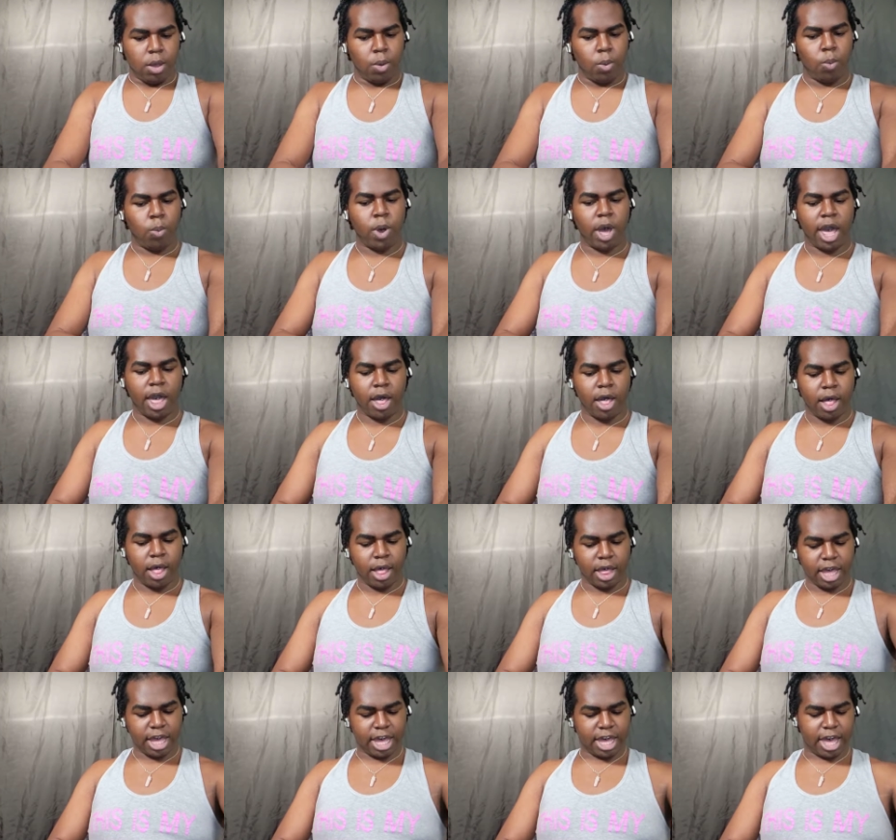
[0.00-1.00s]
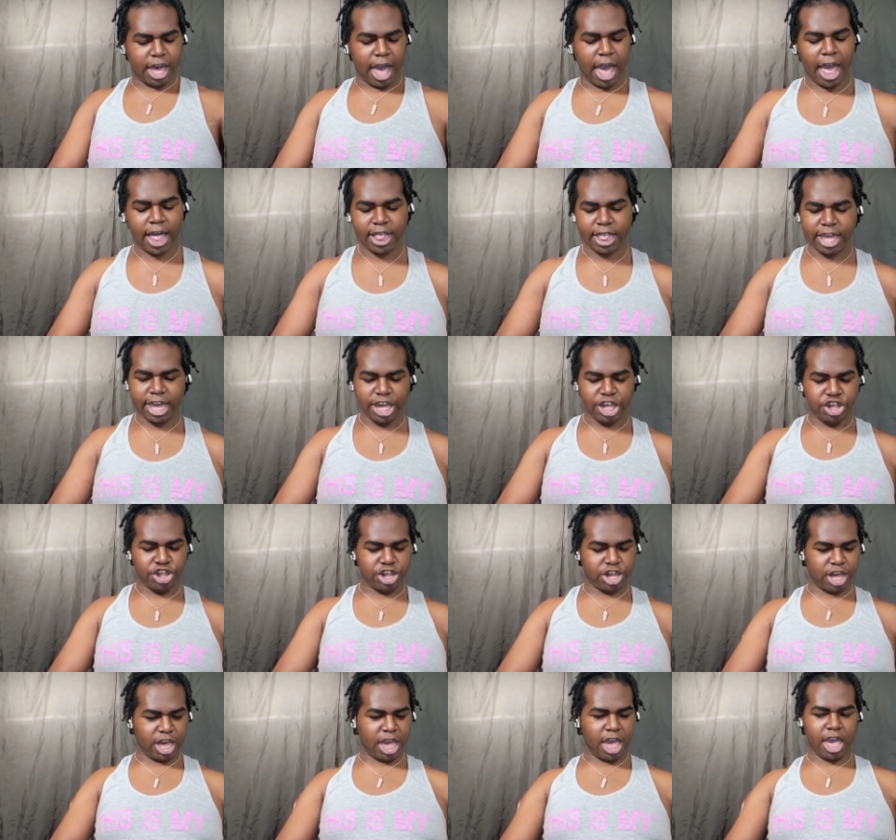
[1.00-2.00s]
Well, golly
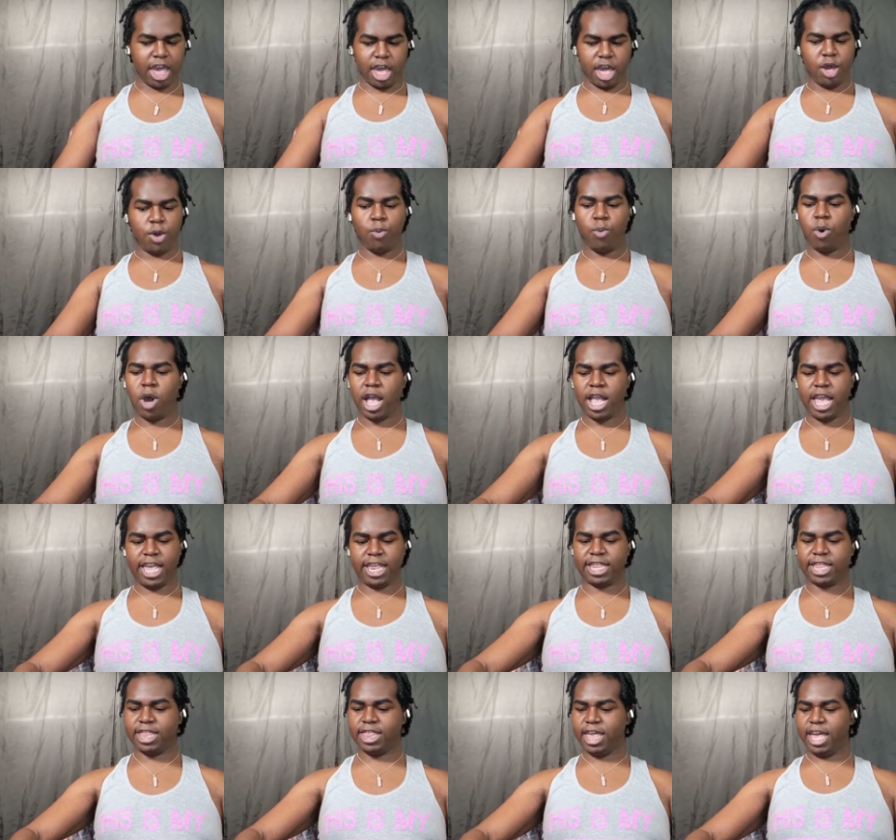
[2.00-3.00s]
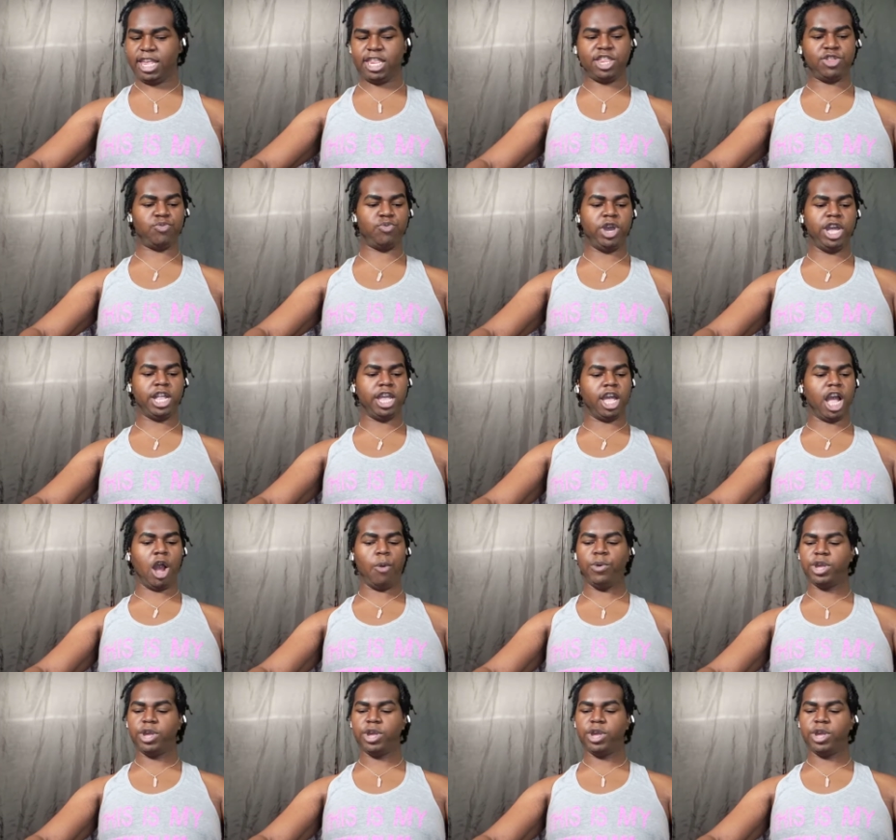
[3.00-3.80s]
gee, what is this reading? Are